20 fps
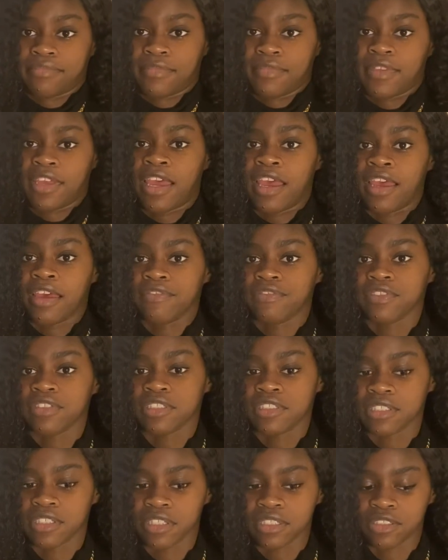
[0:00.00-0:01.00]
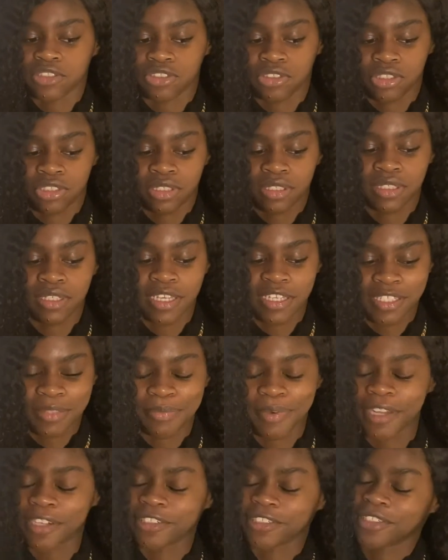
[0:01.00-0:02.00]
I have to, it's
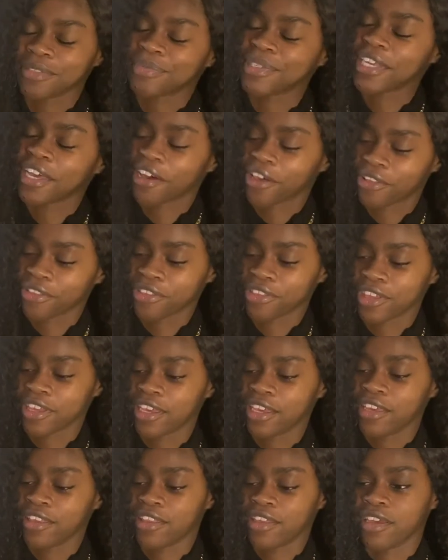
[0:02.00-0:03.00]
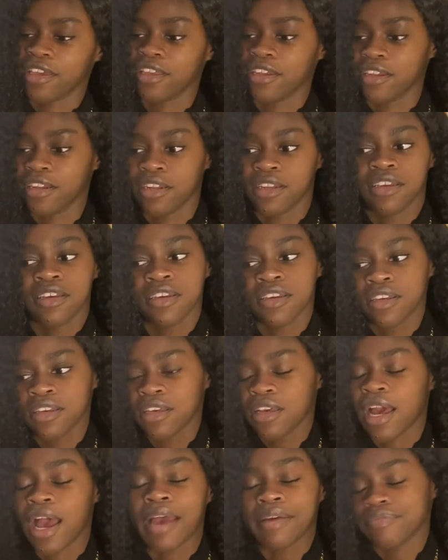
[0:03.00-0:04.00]
better to be healthy than
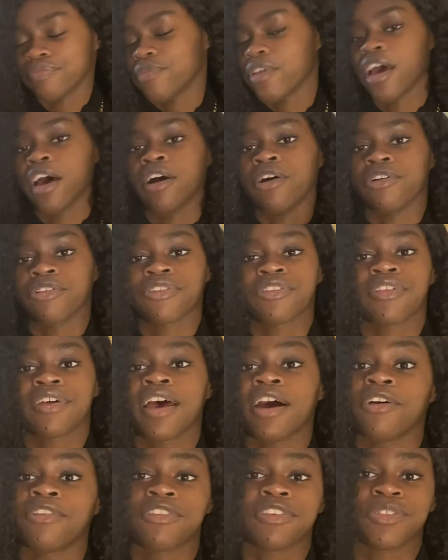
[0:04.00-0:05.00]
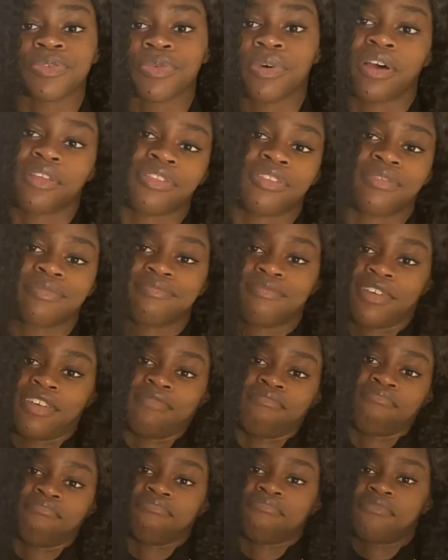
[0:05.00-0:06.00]
health. Health is wealth,
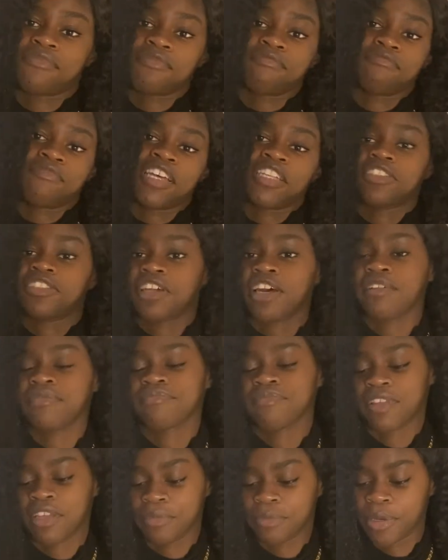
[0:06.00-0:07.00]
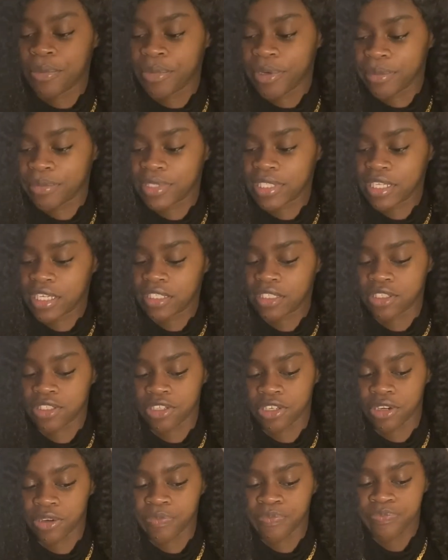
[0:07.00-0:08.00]
and that's that, like my mom says. So
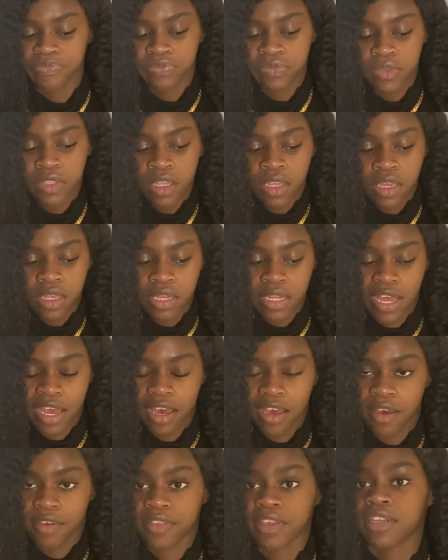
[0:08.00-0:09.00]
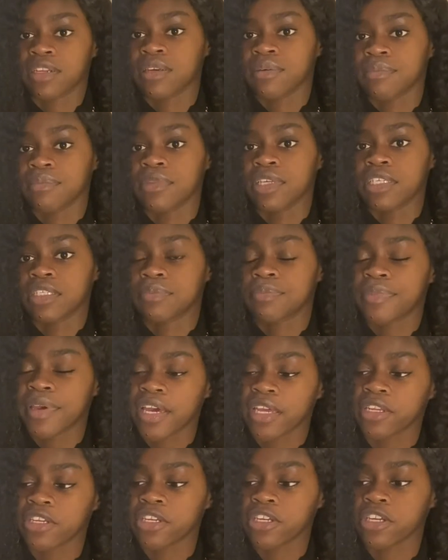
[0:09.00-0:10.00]
now that I'm like
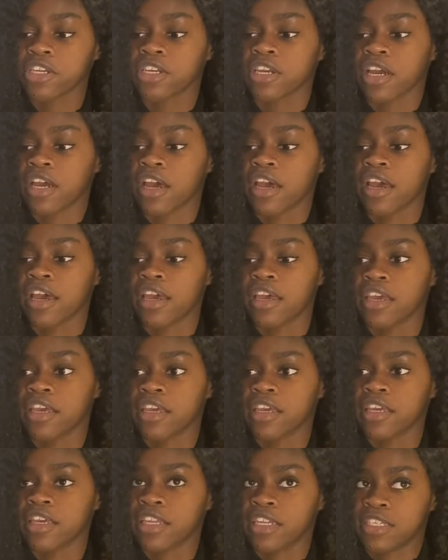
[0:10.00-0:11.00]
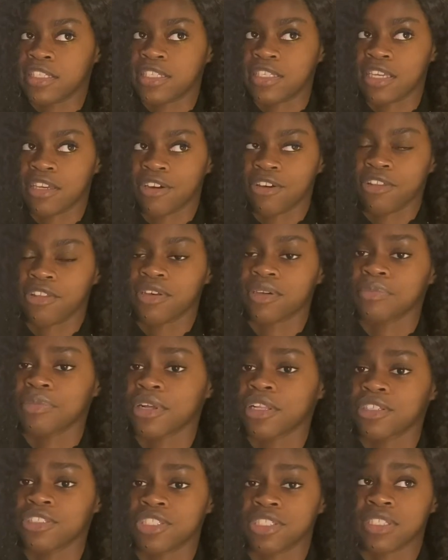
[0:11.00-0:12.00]
better, I sent all the
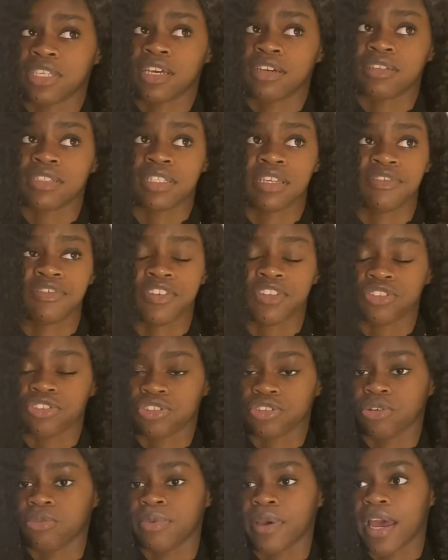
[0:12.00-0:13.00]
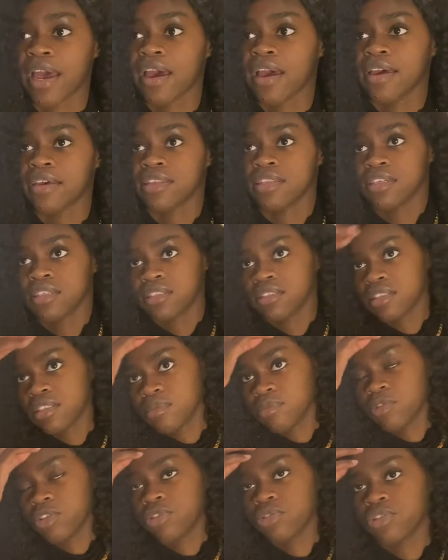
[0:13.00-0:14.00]
apologies out because I felt so bad. Like
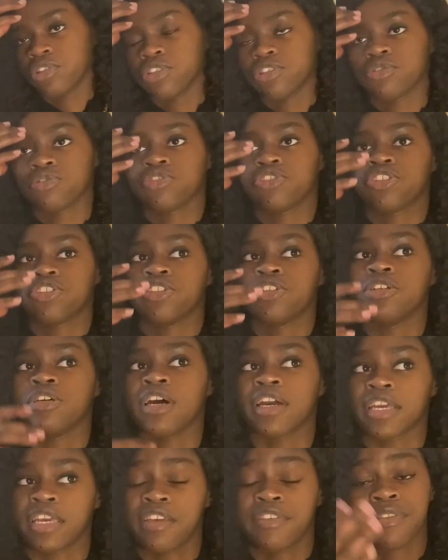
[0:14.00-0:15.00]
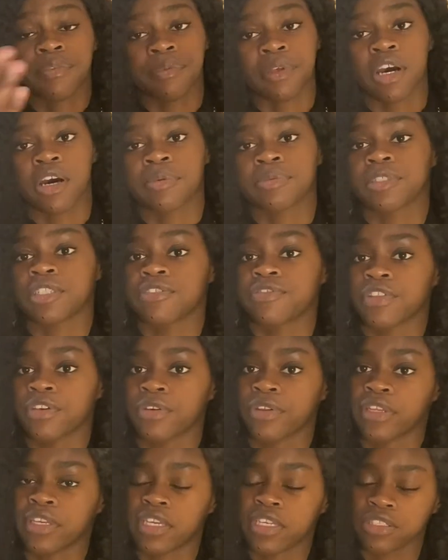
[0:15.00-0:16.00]
someone orders with you, I gave them the option, if they
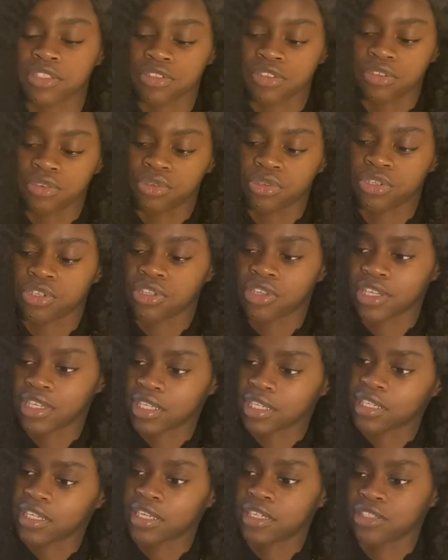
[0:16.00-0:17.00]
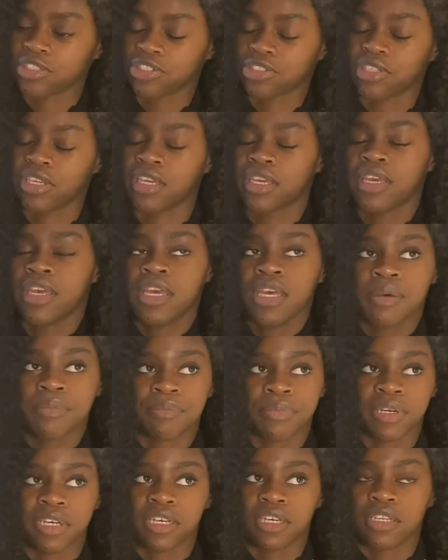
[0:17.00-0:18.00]
want to cancel the order, they can cancel it,
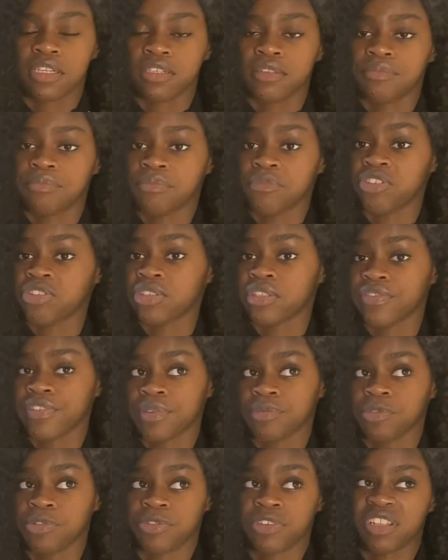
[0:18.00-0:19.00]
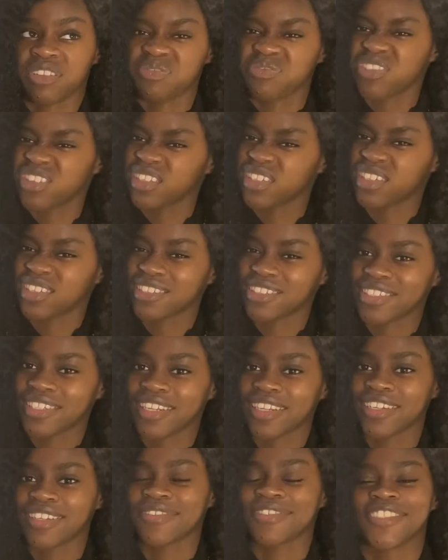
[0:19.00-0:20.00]
but most of them were really
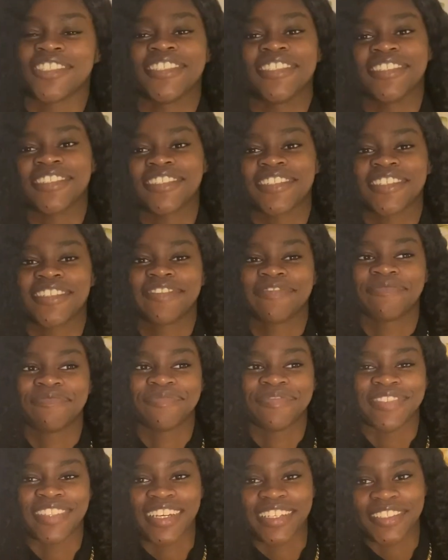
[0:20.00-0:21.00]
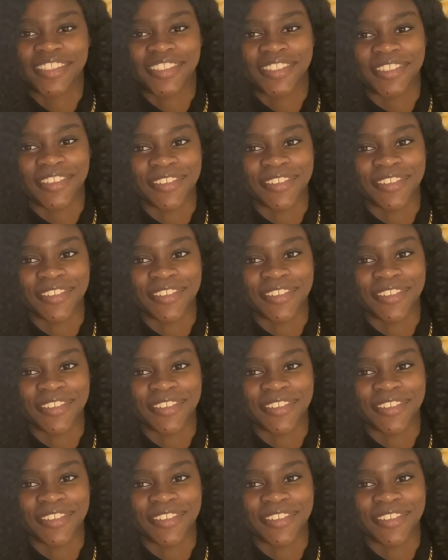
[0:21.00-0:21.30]
understanding, which is nice. So